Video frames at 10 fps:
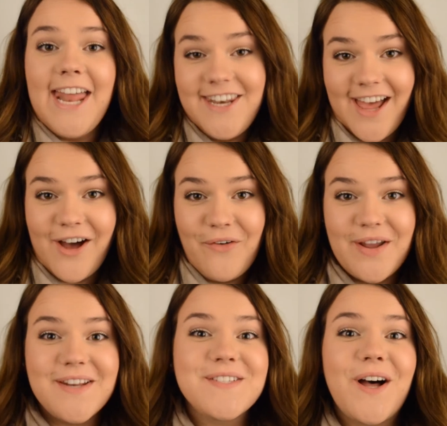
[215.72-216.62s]
And now
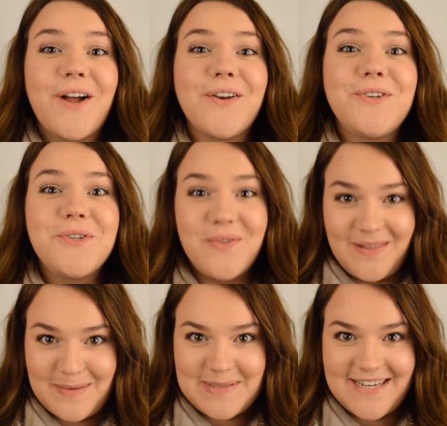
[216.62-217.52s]
it is on to the
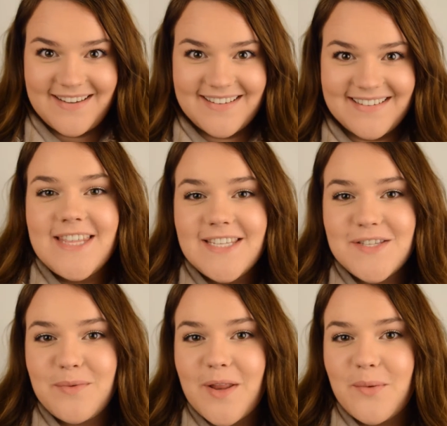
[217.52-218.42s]
lipstick.
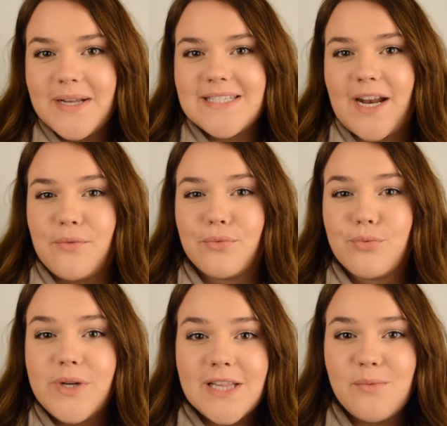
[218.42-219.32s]
This is one of the ones that I
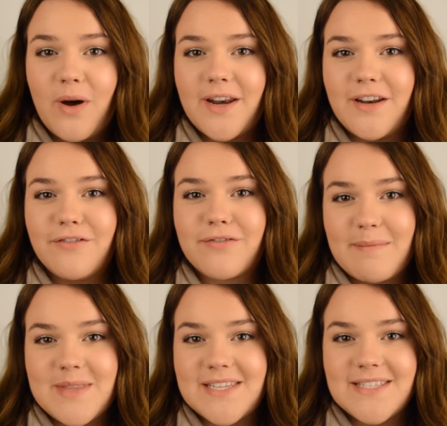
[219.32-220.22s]
really wanted
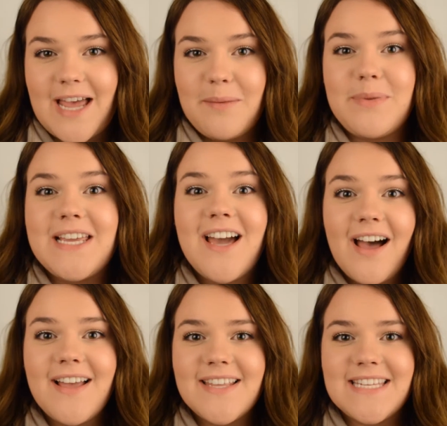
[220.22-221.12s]
from the set
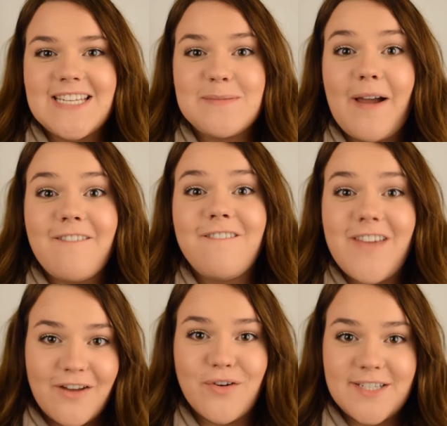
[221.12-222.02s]
because it is my
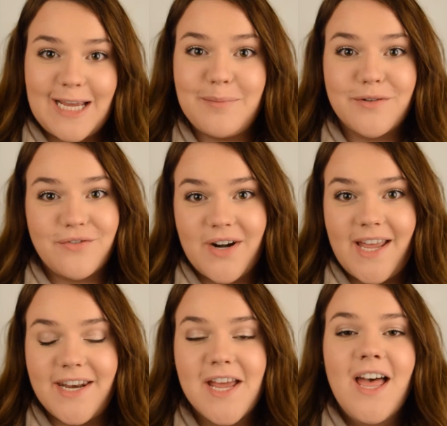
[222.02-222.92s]
favorite type of
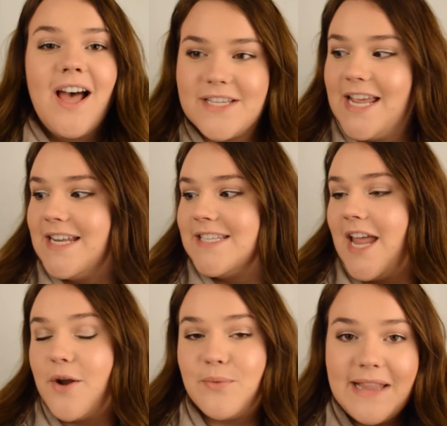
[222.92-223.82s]
red. It is
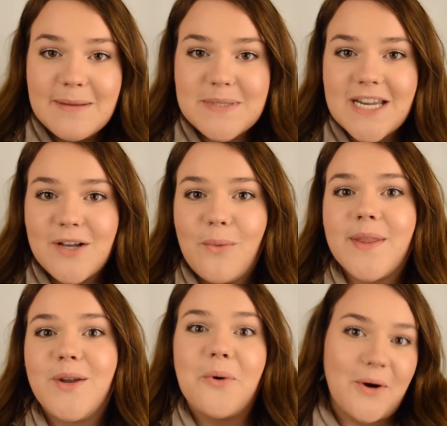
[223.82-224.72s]
a red lipstick
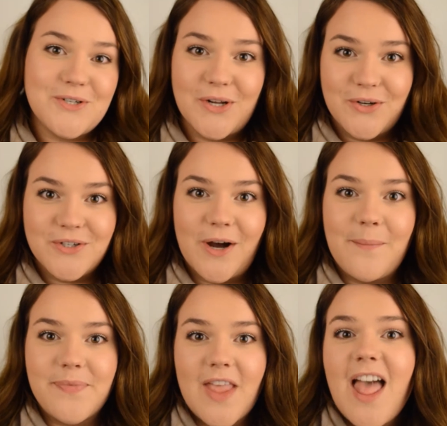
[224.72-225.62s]
with an orange
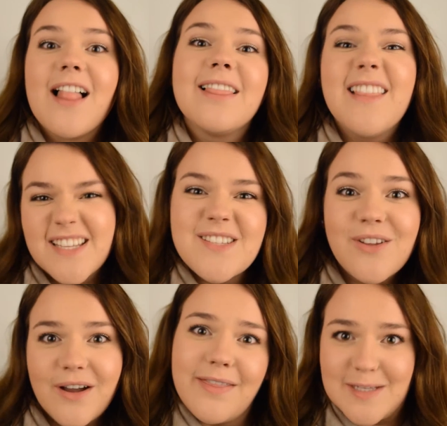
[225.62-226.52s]
undertone. Let's
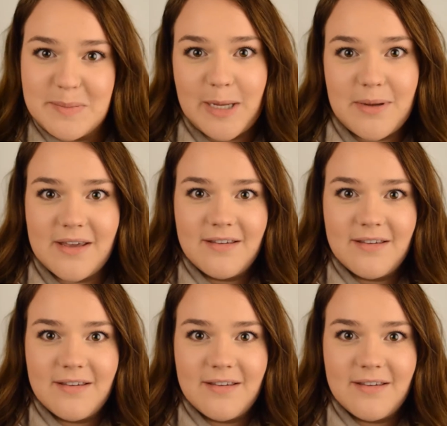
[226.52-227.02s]
look at this baby.